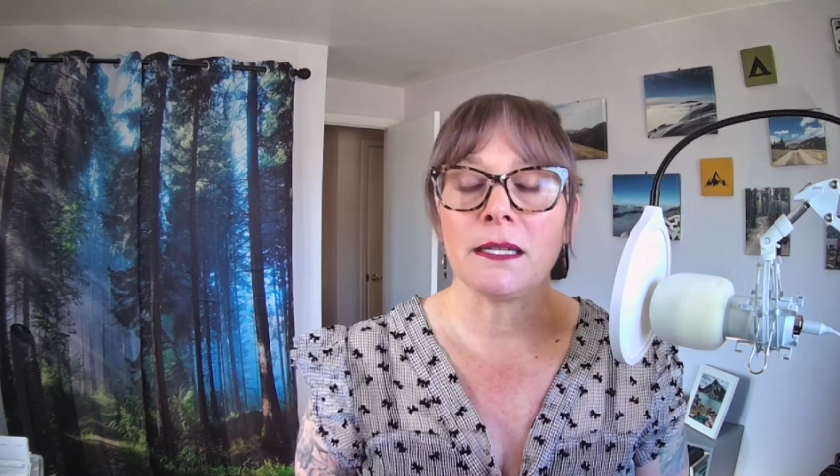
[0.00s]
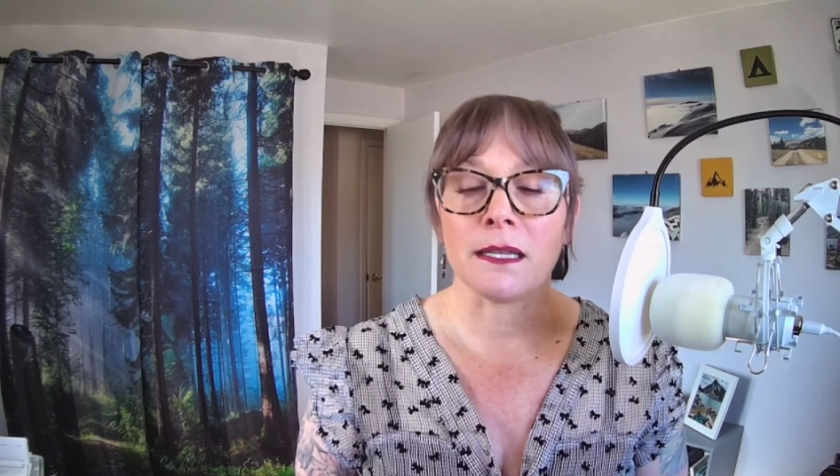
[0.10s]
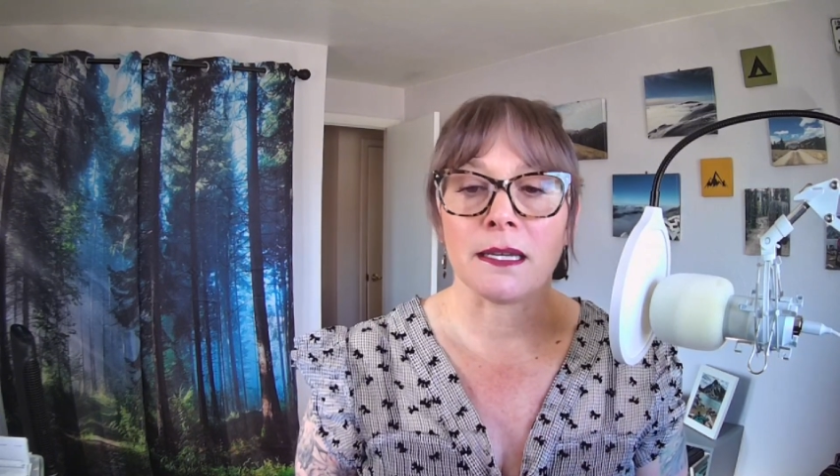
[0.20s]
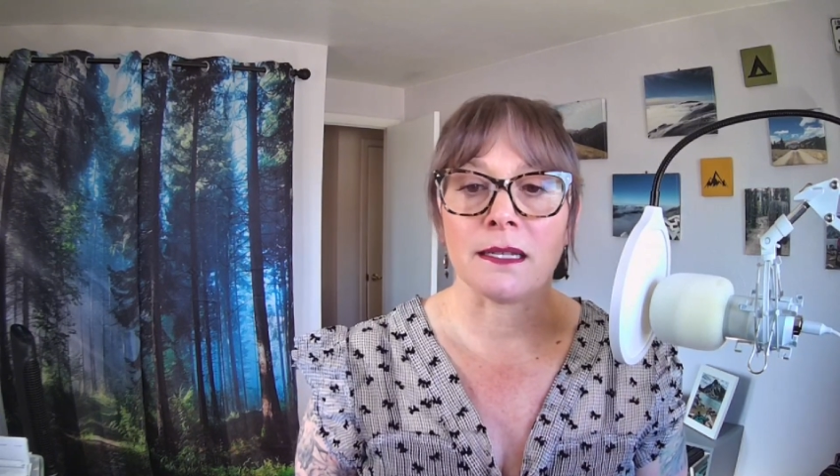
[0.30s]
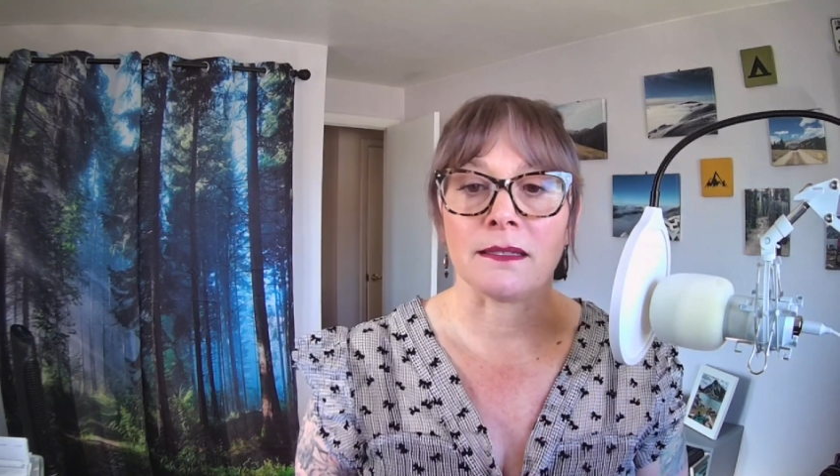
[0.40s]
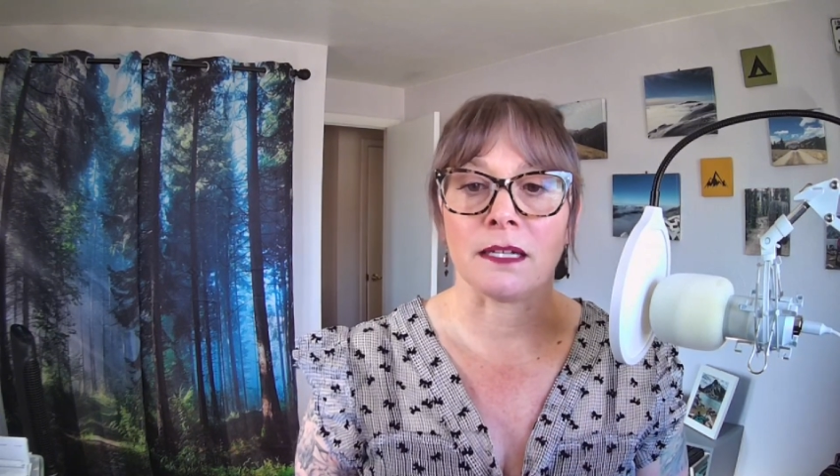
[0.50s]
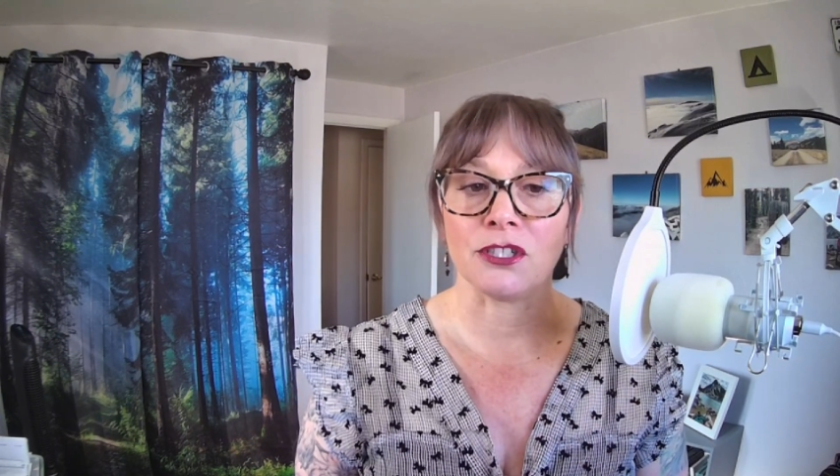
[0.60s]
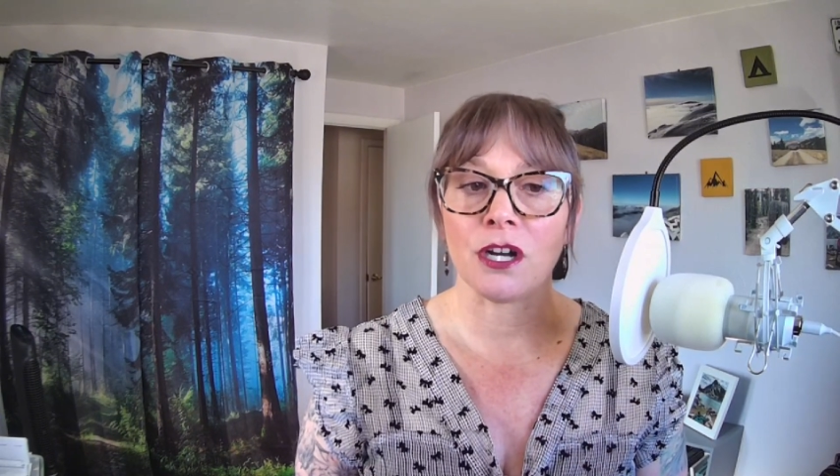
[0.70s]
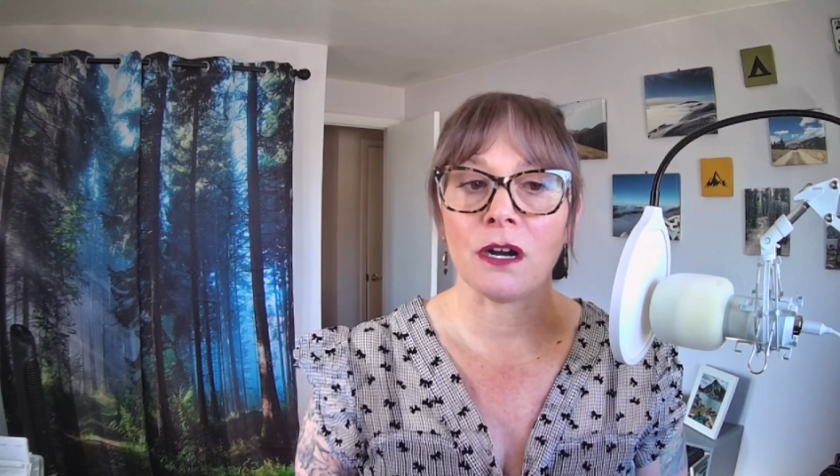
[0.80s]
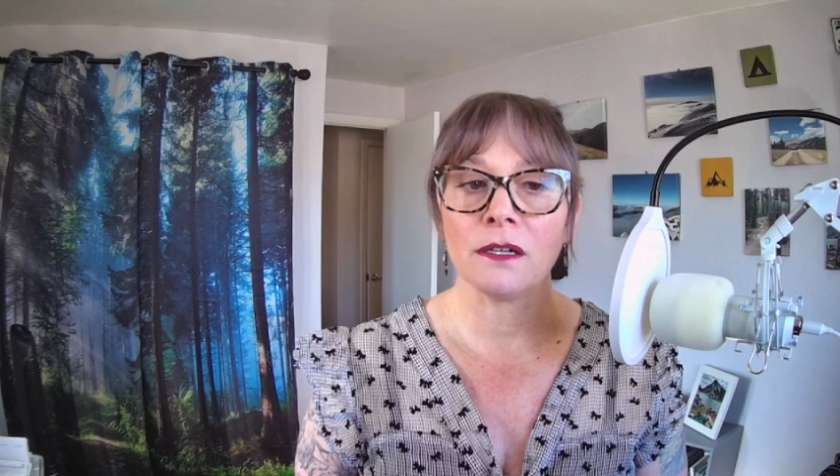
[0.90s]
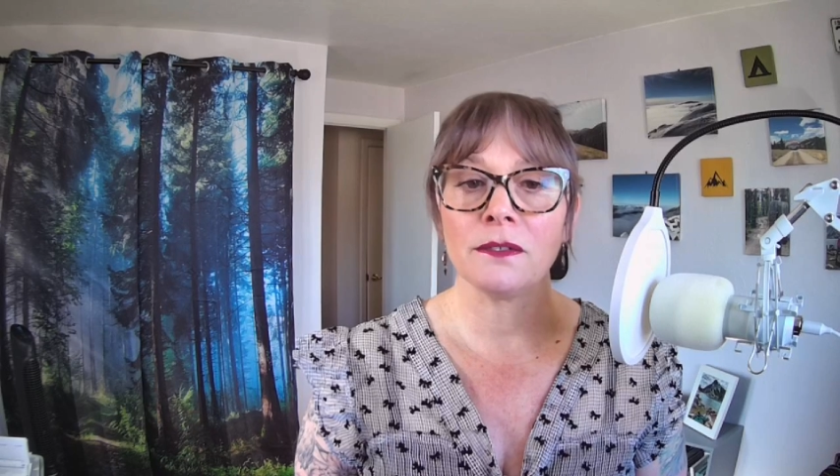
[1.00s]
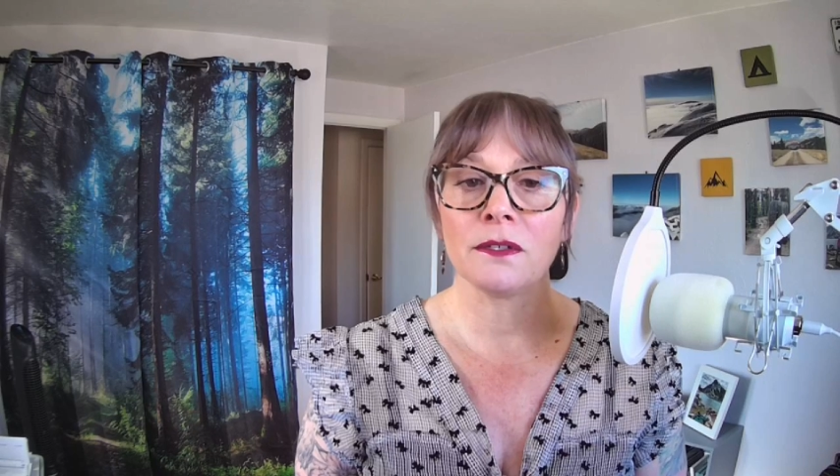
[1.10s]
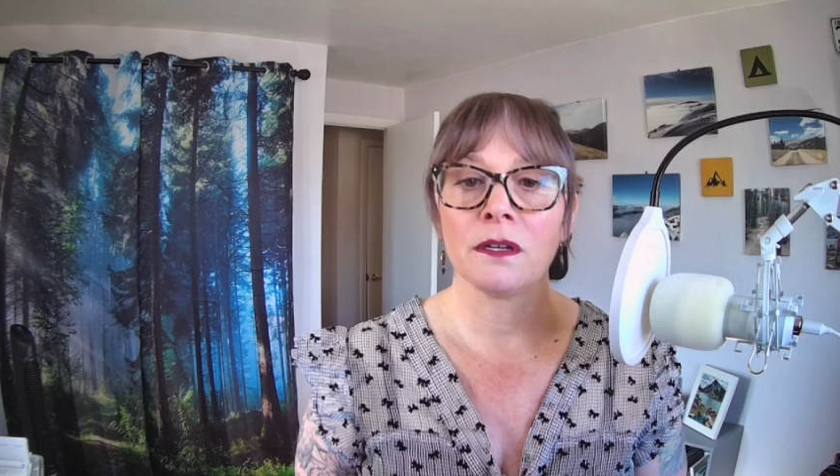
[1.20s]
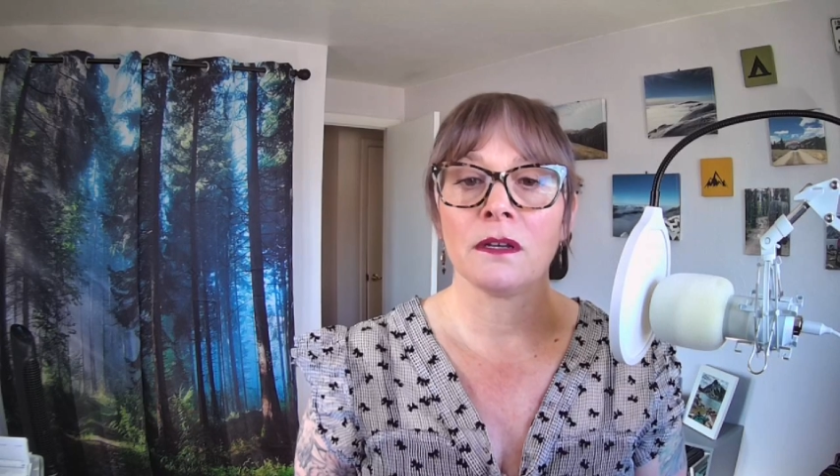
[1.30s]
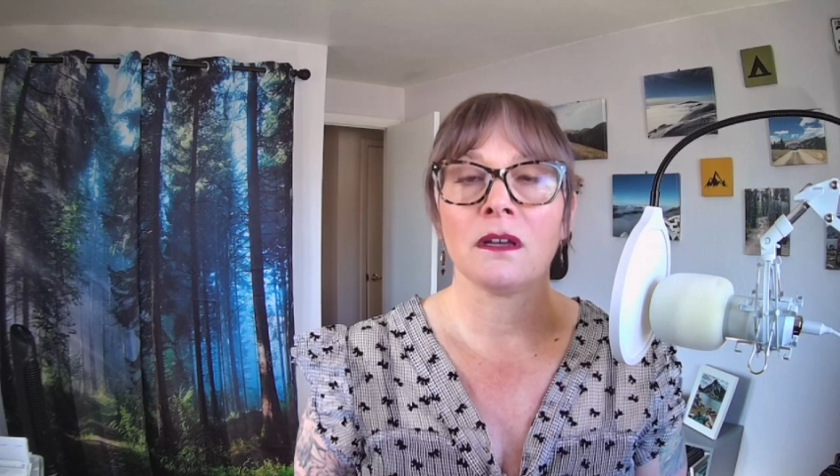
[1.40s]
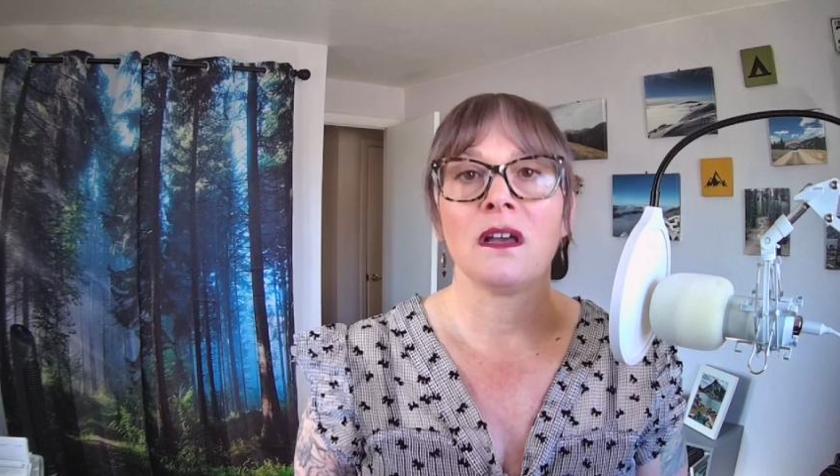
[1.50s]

to the kids' lunch cards?